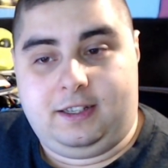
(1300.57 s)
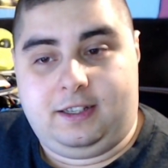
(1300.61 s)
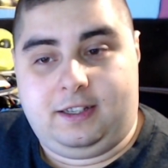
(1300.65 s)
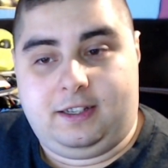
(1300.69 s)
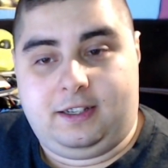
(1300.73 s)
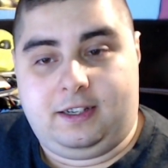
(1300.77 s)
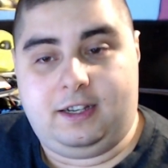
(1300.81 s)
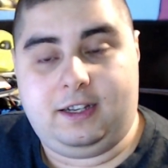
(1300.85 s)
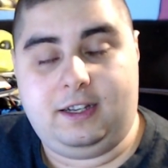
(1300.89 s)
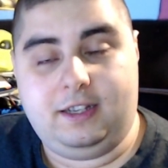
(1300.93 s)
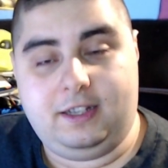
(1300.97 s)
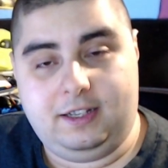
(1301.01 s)

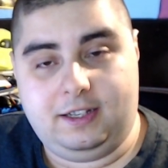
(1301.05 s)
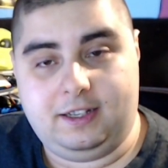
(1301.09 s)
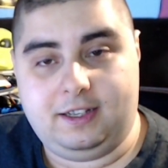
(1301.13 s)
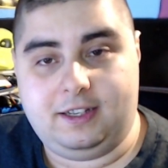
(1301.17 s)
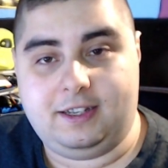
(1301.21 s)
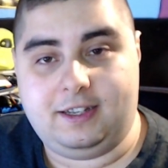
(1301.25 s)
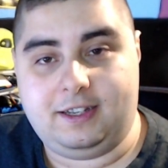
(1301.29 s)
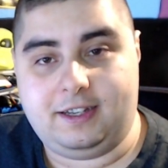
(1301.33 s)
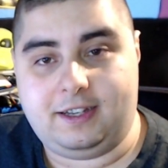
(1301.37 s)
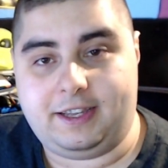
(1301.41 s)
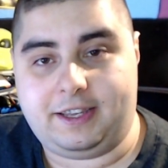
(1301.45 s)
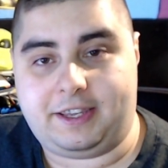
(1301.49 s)

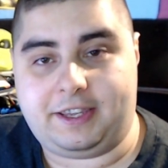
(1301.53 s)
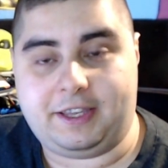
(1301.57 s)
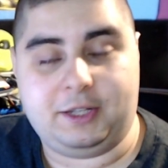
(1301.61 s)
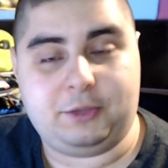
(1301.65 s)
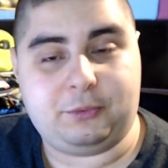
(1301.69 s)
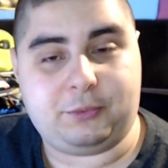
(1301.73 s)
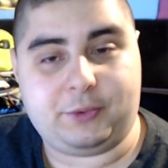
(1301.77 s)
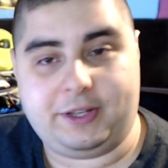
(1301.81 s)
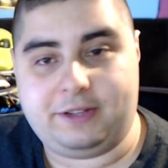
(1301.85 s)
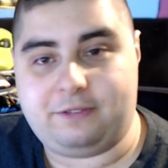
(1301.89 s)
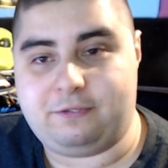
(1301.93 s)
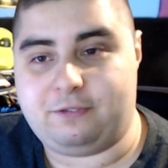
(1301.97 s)
I
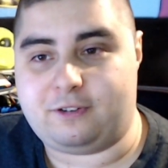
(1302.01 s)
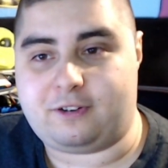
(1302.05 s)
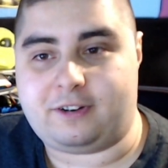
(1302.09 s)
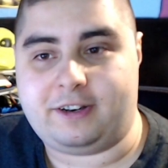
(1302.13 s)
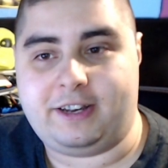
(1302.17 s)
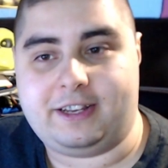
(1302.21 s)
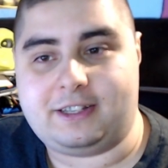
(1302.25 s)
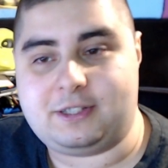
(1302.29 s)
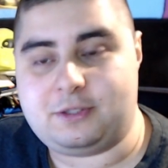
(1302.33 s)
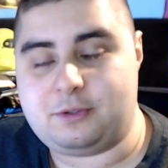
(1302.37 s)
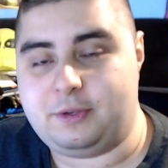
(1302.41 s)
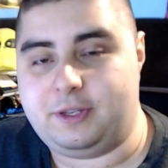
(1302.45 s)
can't wait for
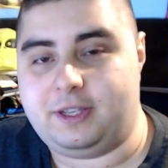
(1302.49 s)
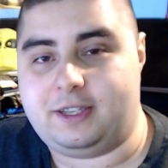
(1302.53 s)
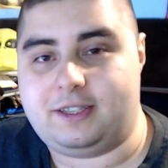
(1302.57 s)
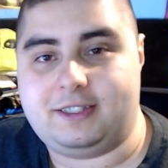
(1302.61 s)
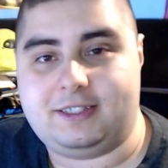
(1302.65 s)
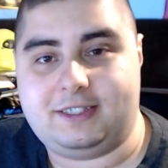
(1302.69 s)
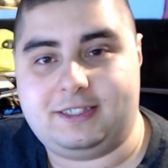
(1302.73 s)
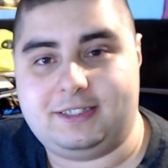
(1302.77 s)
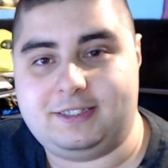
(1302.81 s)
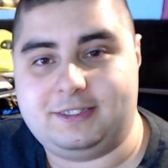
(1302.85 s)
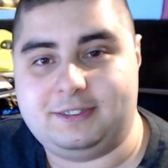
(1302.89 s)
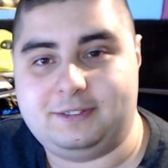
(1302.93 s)
next
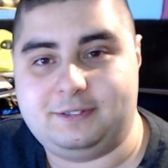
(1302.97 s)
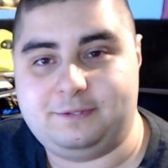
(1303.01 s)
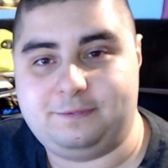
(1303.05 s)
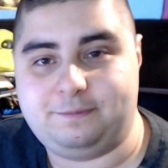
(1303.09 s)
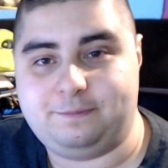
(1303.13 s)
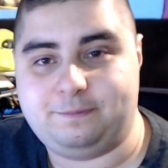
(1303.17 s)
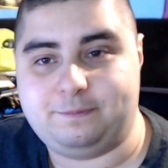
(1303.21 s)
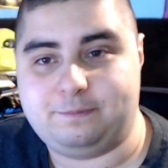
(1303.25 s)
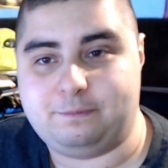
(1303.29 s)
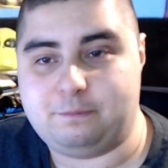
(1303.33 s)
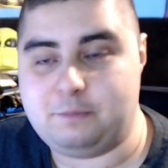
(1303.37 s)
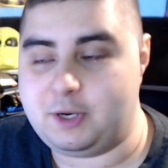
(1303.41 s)
week,
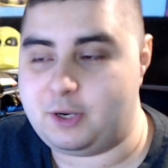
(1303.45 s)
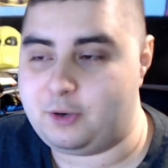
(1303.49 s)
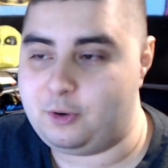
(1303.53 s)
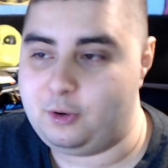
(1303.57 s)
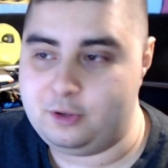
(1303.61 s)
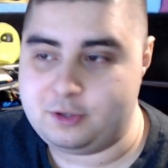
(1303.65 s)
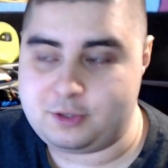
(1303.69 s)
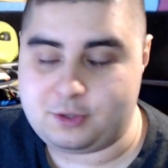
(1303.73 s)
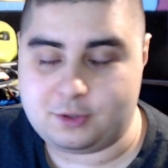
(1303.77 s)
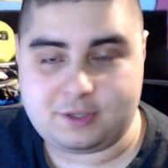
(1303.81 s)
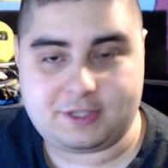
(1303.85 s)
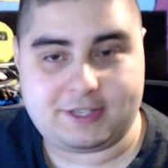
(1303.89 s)
but
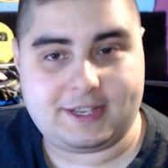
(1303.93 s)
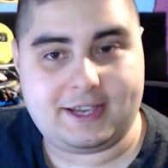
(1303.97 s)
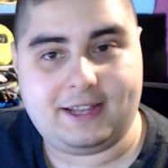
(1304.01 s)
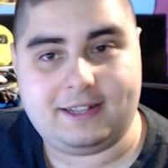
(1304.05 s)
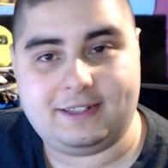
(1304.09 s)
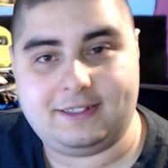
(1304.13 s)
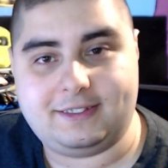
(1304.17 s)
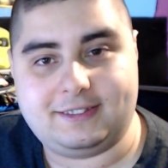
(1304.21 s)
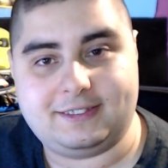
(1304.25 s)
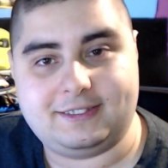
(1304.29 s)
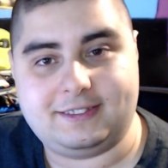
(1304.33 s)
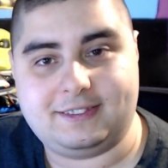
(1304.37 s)
also
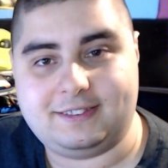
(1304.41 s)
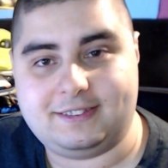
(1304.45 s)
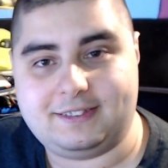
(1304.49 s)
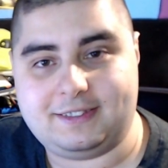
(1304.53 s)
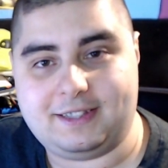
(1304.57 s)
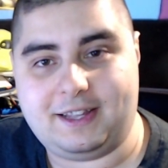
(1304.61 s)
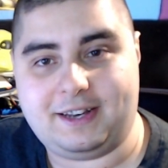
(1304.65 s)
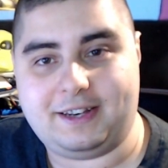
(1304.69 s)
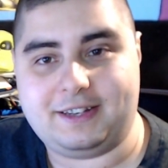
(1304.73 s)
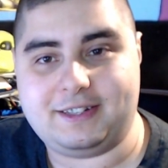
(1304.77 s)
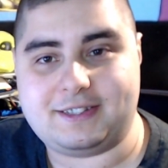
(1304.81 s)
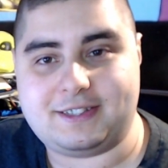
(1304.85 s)
sad
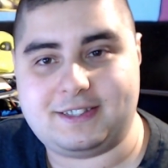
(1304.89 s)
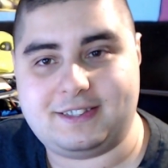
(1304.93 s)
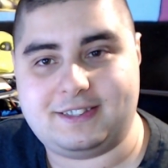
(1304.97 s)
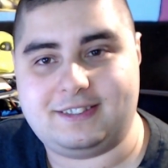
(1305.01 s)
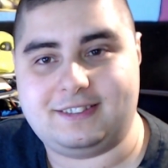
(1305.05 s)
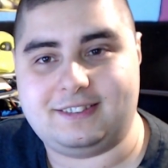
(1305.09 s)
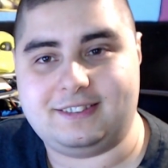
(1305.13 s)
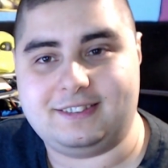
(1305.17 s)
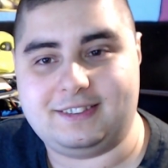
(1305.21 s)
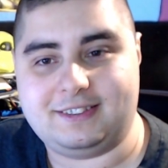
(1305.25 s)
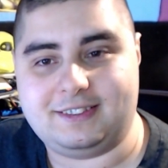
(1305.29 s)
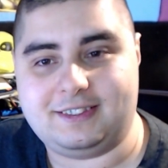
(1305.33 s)
that
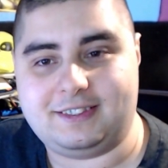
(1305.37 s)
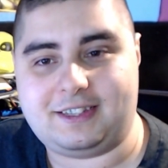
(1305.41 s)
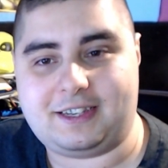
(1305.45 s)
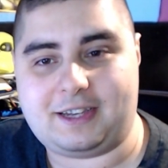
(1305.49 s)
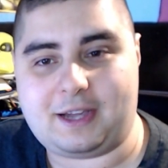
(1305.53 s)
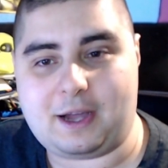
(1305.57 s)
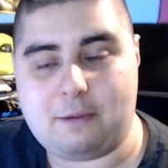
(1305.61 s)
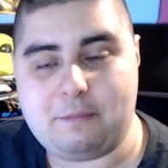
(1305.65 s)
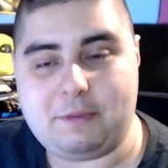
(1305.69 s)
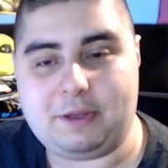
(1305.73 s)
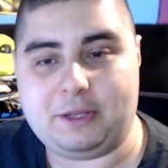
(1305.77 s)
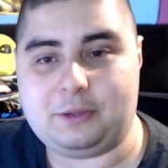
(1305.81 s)
it's
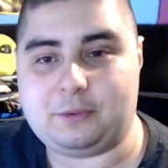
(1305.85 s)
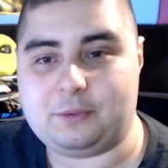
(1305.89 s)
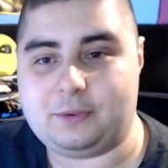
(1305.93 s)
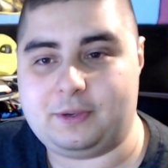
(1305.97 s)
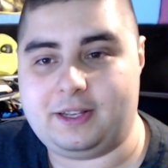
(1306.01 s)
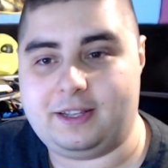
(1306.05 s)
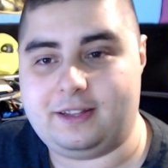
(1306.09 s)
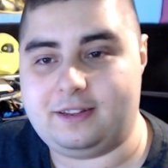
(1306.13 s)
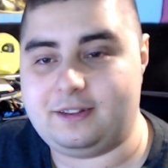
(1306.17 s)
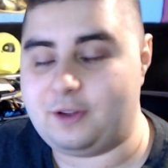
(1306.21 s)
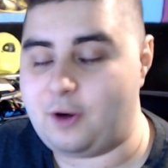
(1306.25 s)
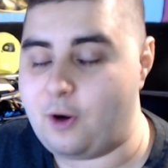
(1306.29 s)
coming to
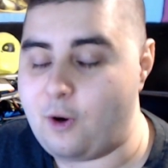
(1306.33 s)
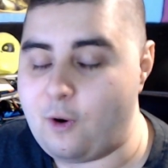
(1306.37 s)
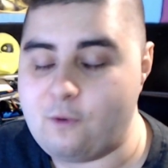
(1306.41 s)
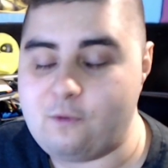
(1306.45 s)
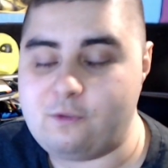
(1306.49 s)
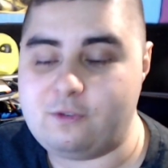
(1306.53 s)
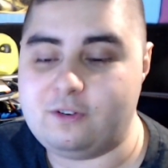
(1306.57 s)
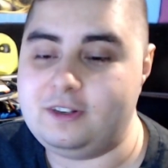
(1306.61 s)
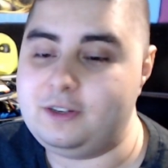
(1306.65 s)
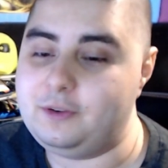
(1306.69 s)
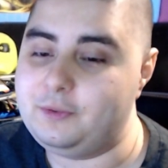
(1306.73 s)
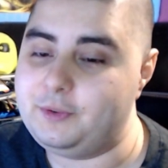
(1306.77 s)
an end.
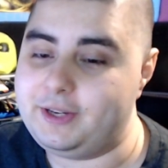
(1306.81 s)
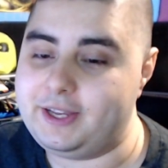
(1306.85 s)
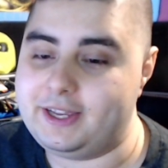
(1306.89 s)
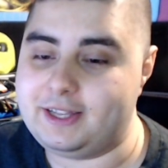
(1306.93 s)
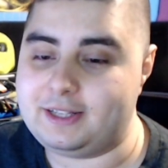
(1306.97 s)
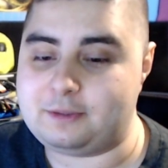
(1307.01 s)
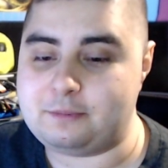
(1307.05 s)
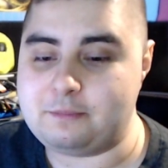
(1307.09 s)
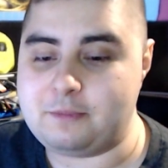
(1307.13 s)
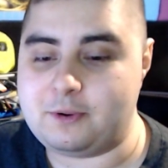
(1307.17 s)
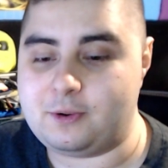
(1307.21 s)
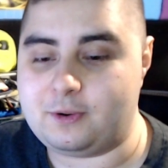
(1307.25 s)
Hopefully we
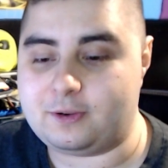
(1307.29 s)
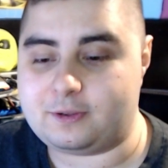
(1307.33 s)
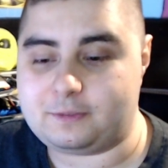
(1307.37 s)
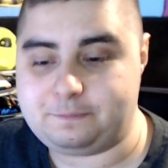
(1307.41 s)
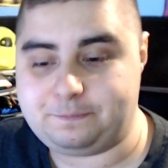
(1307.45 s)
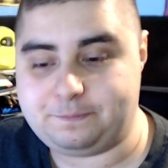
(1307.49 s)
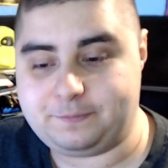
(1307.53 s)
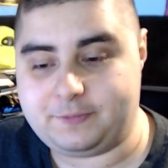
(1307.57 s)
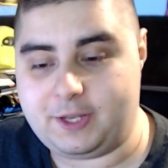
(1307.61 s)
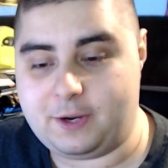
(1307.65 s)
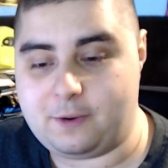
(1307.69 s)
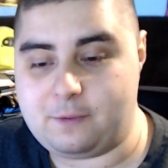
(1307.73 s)
get more.
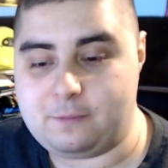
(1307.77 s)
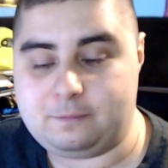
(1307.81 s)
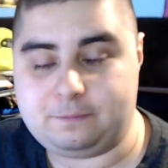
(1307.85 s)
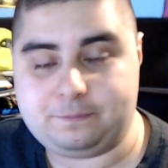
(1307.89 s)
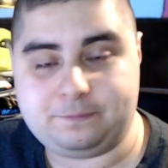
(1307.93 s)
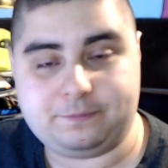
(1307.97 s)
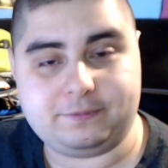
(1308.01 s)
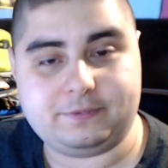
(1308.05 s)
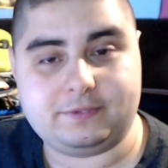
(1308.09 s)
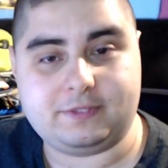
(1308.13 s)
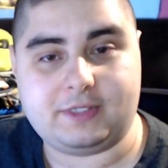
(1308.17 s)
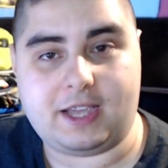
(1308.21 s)
Now,
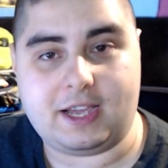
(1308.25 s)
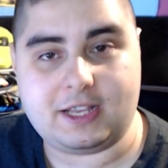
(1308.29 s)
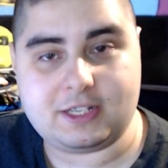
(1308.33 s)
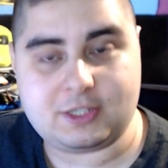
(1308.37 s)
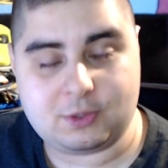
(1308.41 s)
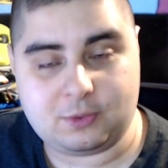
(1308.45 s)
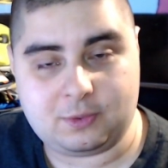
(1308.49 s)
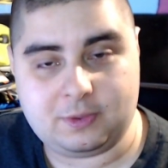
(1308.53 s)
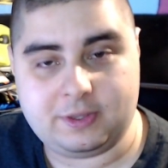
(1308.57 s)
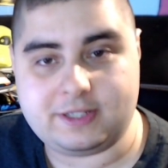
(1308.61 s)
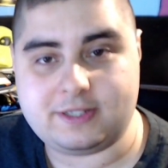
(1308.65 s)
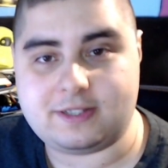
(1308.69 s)
as
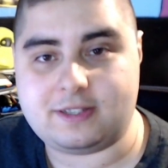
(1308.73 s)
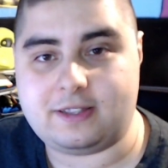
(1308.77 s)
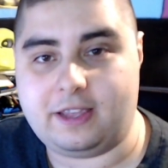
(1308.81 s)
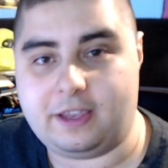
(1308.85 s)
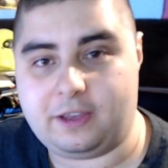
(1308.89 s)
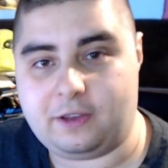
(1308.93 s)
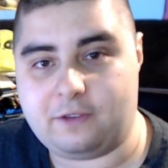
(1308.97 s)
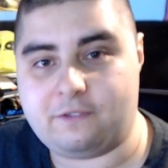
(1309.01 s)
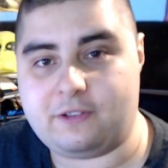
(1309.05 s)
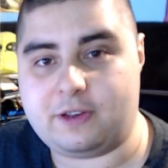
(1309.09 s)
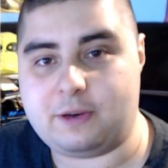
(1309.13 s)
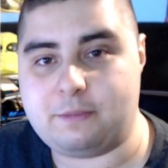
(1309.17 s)
always,
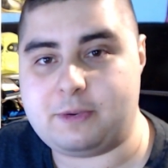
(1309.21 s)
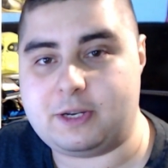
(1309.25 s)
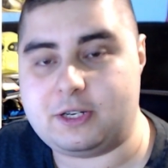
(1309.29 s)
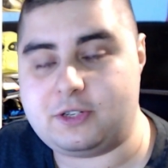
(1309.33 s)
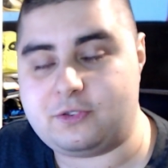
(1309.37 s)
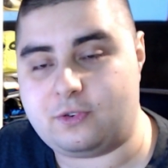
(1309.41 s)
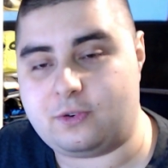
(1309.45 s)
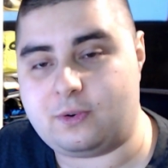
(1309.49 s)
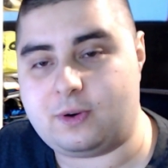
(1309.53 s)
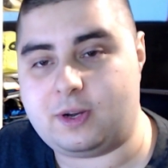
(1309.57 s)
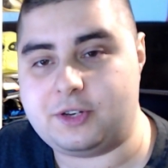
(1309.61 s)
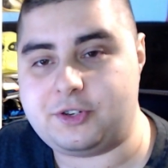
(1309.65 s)
thank you very
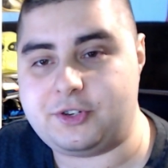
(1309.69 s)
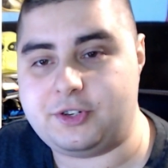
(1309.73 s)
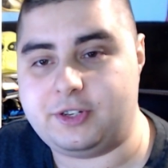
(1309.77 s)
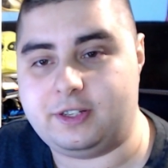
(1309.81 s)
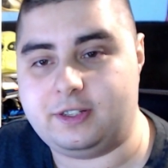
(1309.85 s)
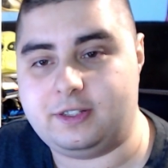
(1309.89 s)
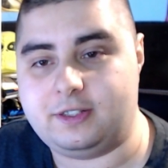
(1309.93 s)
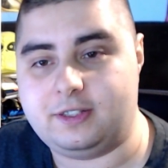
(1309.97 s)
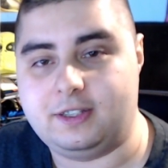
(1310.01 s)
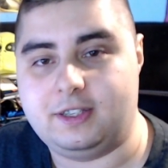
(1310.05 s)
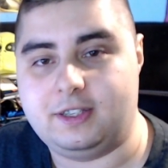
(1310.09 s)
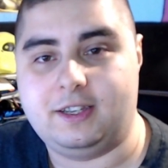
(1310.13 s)
much for
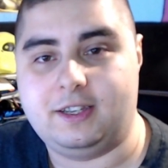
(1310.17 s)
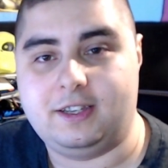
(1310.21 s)
watching.